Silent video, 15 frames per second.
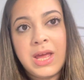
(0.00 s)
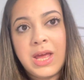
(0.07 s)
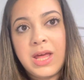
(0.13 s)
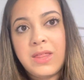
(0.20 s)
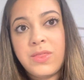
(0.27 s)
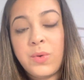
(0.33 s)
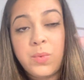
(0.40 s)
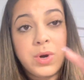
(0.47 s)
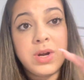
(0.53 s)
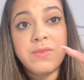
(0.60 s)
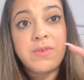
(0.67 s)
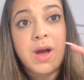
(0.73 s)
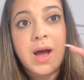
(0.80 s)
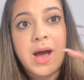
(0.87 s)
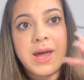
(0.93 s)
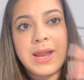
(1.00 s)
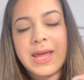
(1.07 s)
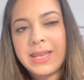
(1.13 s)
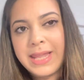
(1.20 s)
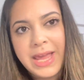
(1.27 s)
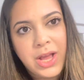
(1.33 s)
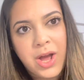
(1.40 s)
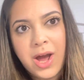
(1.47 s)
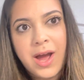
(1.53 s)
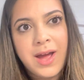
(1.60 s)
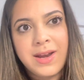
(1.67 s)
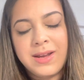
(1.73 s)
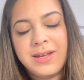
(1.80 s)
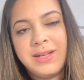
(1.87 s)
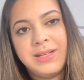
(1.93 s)
the Word of God and let
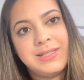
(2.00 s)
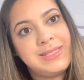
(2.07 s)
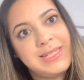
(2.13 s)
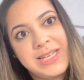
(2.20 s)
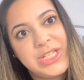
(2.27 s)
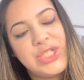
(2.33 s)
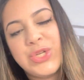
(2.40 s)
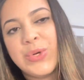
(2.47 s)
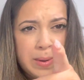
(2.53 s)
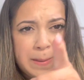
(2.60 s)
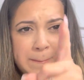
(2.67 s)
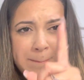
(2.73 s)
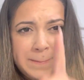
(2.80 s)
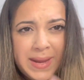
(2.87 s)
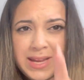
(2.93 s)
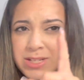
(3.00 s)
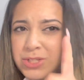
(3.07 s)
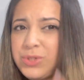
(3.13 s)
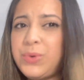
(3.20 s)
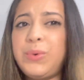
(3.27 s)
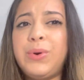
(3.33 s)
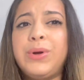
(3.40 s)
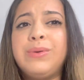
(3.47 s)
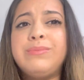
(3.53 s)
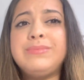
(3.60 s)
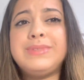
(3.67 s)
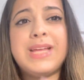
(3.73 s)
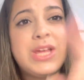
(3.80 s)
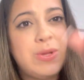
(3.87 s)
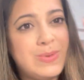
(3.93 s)
God teach you. Make sure
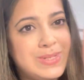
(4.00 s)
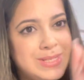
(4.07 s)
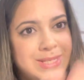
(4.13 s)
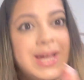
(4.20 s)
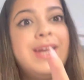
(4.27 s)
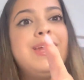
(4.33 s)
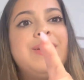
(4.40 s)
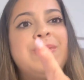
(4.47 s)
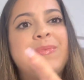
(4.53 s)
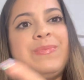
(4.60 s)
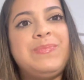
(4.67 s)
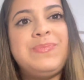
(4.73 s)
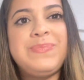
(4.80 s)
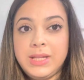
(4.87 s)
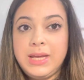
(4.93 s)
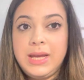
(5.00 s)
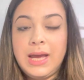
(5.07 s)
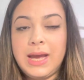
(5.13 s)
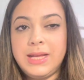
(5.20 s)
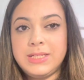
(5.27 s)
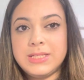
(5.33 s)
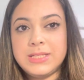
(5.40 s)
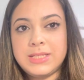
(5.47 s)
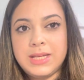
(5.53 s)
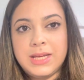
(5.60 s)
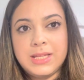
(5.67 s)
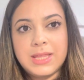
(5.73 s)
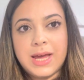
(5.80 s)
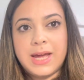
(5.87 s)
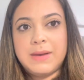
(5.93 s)
that you study. I just
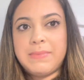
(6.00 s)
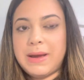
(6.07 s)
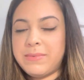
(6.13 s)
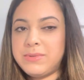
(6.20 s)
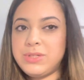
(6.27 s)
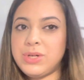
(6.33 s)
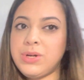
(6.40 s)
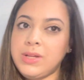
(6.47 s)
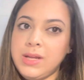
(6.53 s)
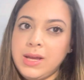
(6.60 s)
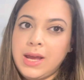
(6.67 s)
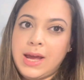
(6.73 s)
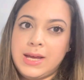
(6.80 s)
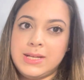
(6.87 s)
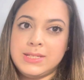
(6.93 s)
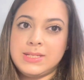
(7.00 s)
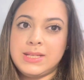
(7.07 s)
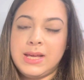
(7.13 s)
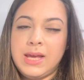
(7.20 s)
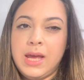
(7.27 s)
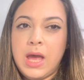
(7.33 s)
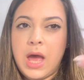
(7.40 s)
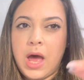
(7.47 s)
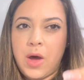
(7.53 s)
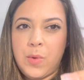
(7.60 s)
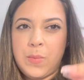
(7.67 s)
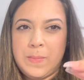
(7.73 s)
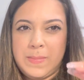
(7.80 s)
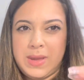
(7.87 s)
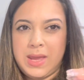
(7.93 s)
think that Bible journaling has
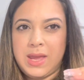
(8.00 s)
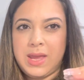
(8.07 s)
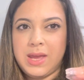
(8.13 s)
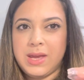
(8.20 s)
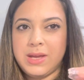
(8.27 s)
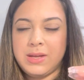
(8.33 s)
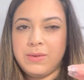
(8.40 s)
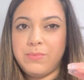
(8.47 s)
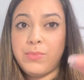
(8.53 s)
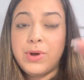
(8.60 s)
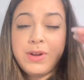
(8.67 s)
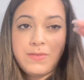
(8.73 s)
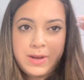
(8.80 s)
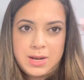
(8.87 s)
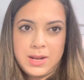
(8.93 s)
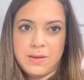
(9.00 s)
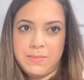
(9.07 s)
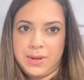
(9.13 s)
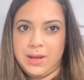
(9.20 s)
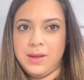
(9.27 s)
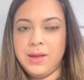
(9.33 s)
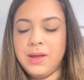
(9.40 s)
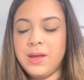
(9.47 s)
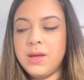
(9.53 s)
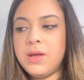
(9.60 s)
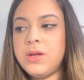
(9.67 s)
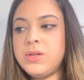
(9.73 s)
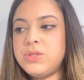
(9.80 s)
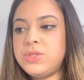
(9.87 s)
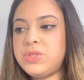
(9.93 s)
helped me, motivated me
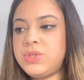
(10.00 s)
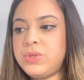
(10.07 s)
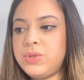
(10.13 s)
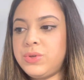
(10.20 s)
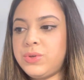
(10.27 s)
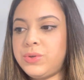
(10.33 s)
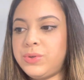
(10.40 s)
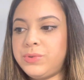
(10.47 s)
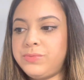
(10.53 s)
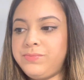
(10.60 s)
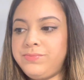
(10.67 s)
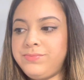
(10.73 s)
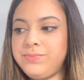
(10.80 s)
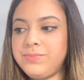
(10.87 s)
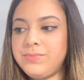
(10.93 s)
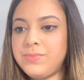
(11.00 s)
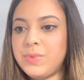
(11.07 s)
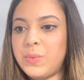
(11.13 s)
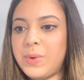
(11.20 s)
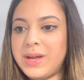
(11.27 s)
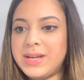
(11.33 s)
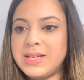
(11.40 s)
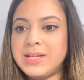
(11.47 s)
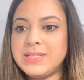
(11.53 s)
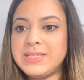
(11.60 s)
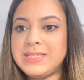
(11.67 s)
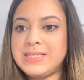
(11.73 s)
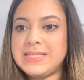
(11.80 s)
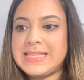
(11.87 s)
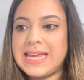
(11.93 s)
to want to
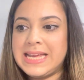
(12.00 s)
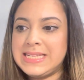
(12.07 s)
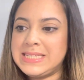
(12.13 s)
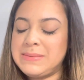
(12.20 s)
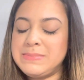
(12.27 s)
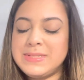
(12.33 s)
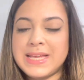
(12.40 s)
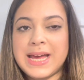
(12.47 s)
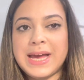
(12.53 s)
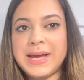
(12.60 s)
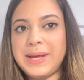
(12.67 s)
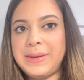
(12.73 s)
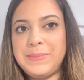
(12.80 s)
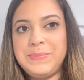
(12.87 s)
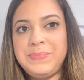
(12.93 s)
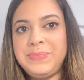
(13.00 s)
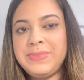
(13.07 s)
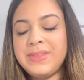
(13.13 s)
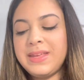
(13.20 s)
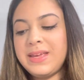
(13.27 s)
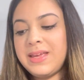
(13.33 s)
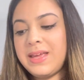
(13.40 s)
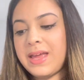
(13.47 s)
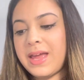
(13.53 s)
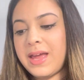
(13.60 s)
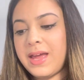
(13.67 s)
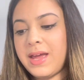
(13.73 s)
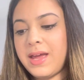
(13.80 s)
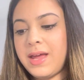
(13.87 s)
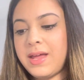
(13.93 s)
take some time
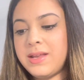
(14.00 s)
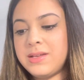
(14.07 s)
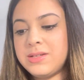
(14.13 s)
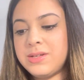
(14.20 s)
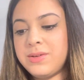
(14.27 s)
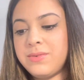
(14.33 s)
and